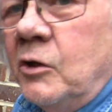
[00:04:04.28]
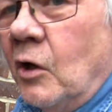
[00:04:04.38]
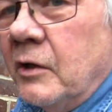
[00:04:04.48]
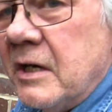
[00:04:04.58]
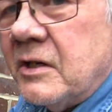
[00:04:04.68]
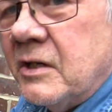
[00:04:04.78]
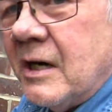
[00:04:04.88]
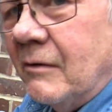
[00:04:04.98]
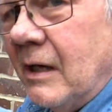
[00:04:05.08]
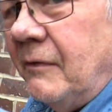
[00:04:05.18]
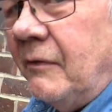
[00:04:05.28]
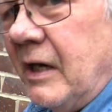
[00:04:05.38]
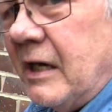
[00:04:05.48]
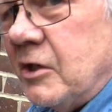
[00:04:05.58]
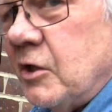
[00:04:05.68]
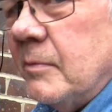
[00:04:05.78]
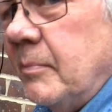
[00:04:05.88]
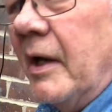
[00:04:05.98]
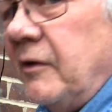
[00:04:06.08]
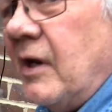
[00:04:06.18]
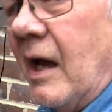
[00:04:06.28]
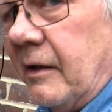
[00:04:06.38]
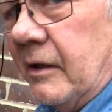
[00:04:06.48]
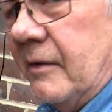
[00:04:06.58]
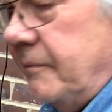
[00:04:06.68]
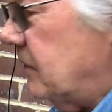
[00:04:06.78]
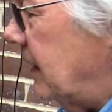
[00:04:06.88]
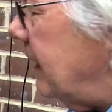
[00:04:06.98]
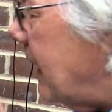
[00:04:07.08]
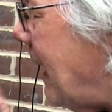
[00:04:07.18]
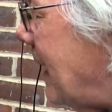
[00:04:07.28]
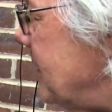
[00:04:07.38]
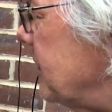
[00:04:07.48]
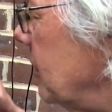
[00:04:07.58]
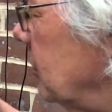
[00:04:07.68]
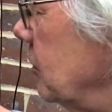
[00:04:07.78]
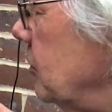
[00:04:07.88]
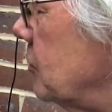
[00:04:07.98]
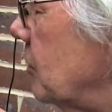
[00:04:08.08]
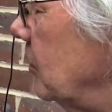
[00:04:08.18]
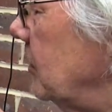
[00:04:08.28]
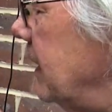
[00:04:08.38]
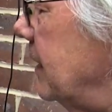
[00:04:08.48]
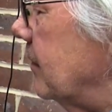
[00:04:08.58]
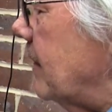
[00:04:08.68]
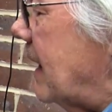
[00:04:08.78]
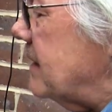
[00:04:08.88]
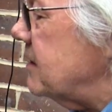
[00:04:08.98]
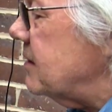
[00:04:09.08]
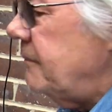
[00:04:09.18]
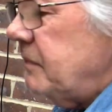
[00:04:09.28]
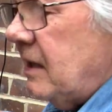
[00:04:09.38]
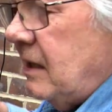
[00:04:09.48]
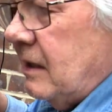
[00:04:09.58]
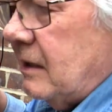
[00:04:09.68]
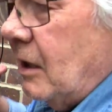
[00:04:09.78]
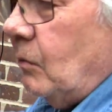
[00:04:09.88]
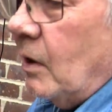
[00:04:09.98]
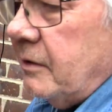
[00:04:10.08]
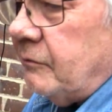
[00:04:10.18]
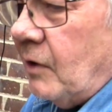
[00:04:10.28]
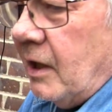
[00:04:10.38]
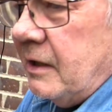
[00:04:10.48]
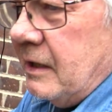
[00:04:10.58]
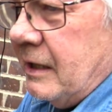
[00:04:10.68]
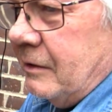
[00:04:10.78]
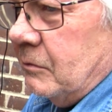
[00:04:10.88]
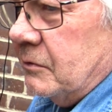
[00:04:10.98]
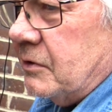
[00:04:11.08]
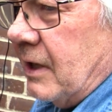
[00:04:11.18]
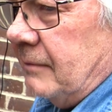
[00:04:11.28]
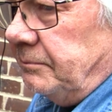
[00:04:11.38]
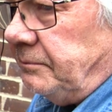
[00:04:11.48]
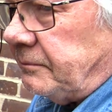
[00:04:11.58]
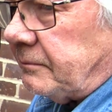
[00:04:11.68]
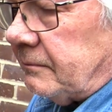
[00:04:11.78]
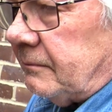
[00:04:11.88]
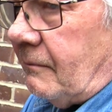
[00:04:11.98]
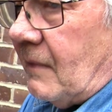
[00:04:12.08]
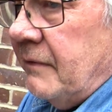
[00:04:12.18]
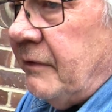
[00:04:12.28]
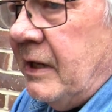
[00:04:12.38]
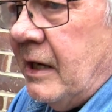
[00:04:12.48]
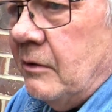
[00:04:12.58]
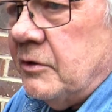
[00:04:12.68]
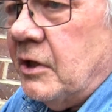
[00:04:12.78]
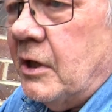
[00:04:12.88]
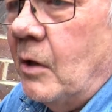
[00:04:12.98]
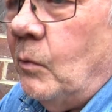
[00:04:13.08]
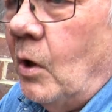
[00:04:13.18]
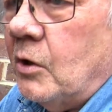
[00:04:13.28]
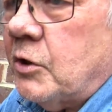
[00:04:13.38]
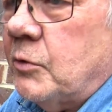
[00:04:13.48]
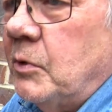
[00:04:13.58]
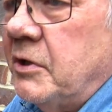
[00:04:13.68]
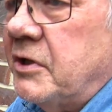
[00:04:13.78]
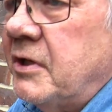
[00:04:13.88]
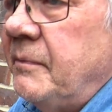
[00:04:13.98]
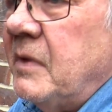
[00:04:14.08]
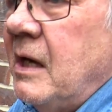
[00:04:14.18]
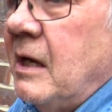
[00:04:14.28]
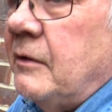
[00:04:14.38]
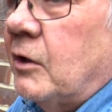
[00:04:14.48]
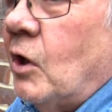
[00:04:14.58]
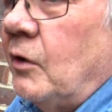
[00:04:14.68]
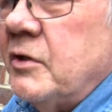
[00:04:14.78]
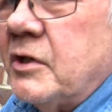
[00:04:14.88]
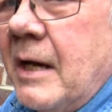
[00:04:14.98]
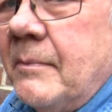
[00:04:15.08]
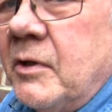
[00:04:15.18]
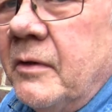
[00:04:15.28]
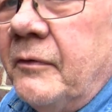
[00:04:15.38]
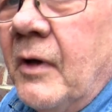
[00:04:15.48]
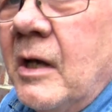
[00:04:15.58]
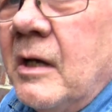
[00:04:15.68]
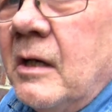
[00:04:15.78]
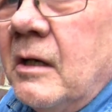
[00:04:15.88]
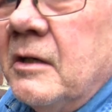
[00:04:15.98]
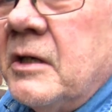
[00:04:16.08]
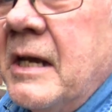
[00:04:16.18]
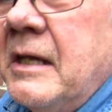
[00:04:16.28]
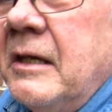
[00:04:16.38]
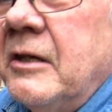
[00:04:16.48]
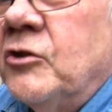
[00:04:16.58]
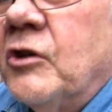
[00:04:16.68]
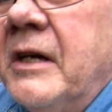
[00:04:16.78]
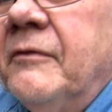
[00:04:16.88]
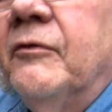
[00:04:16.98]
Not necessarily finished, but done. It has a good strong needle mass. Now, one of Ryan Neal's videos that I watched was the concept of taking a tree